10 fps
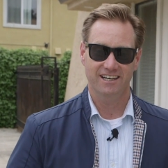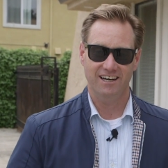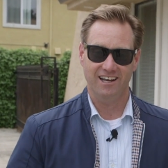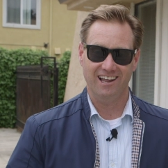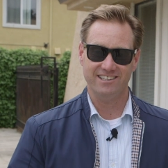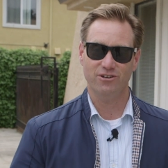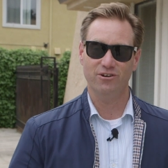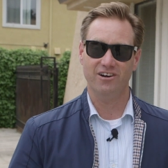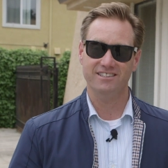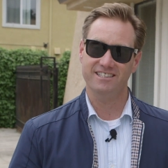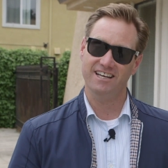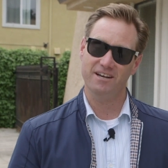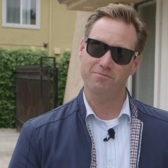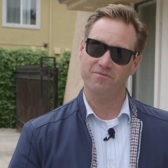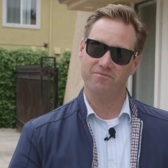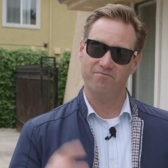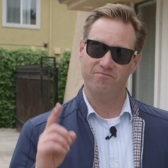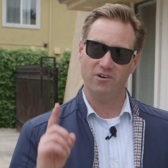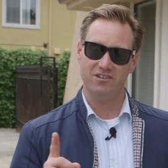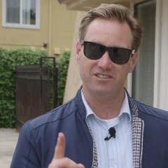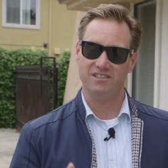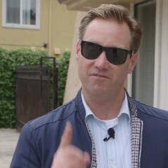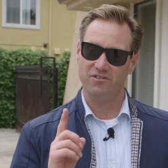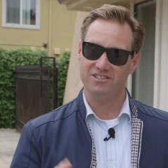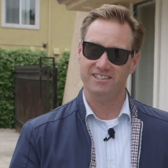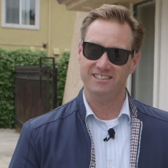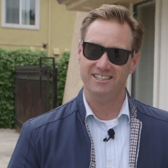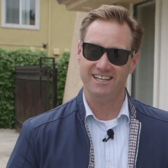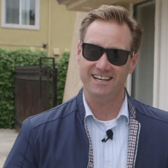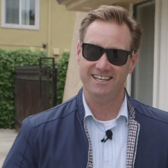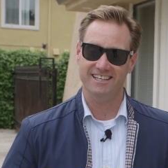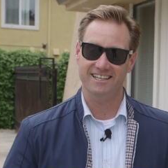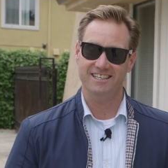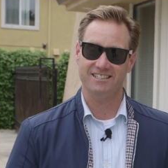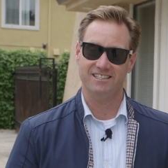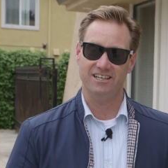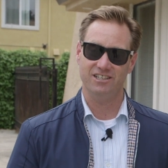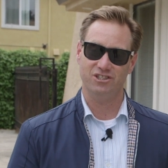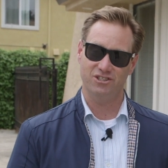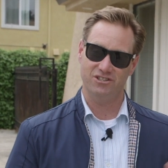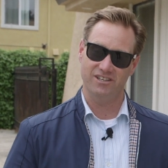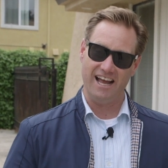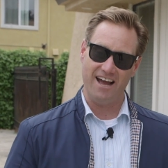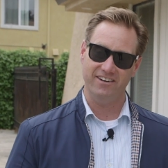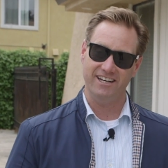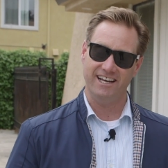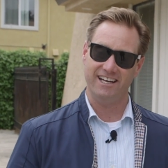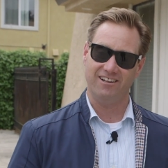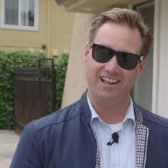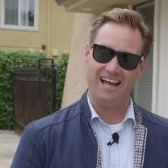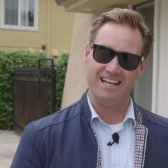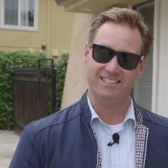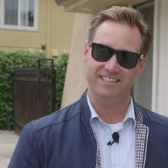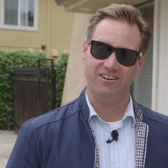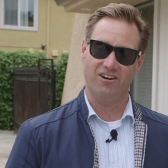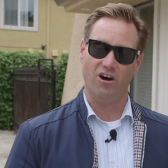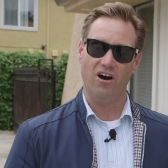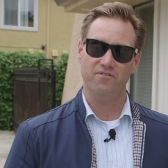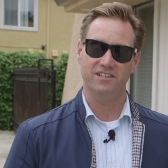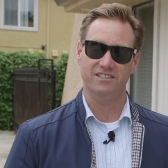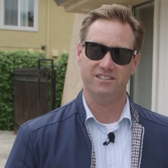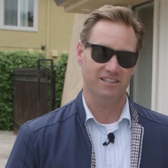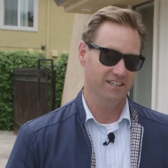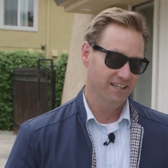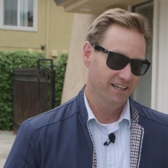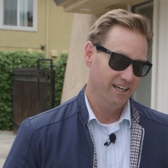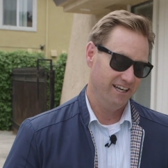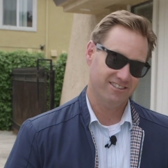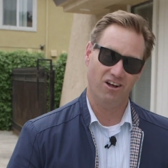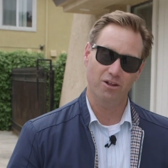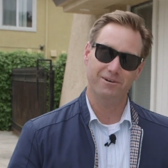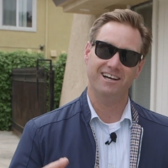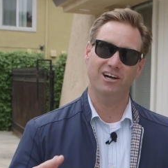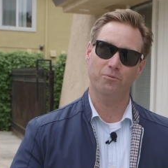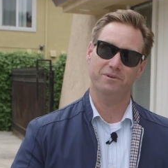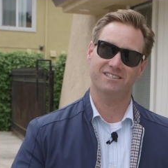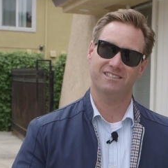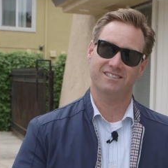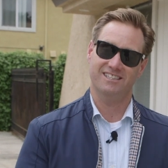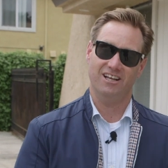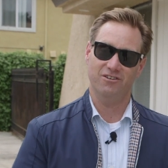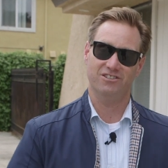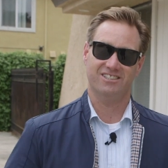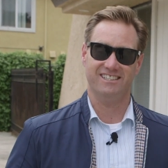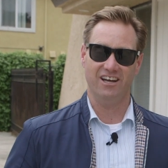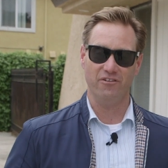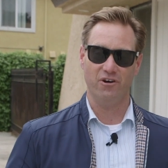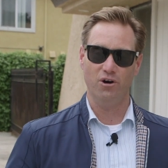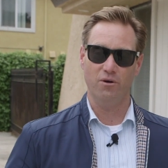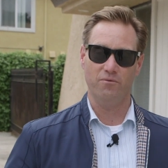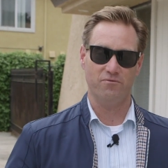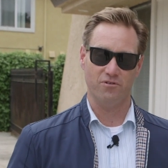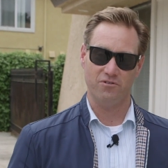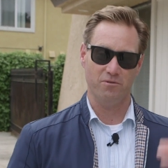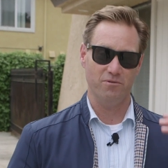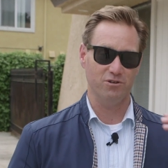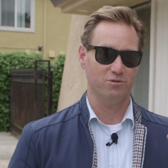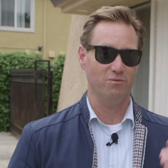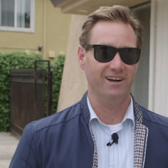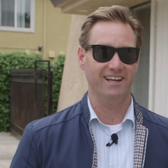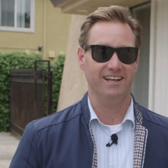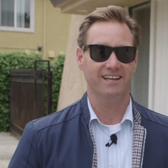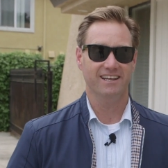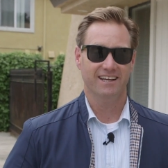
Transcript: Lots going on today, but the first thing today is having a class in our office. And it's all about helping sellers sell their home for the most money